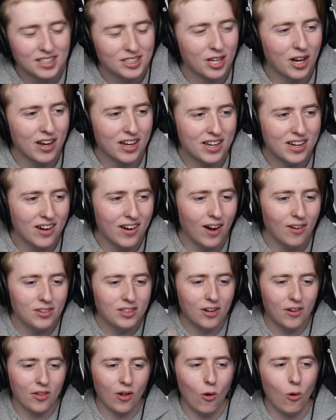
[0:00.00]
So you're
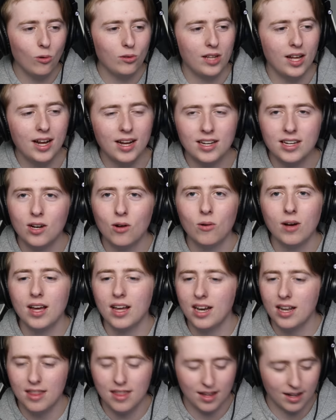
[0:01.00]
out there the whole day and you don't
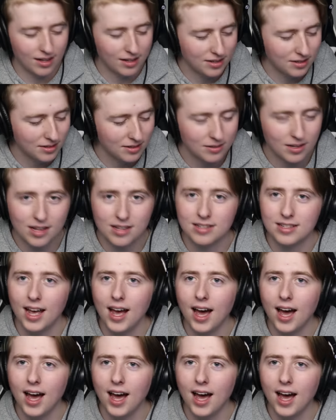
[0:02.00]
get anything. It's, it's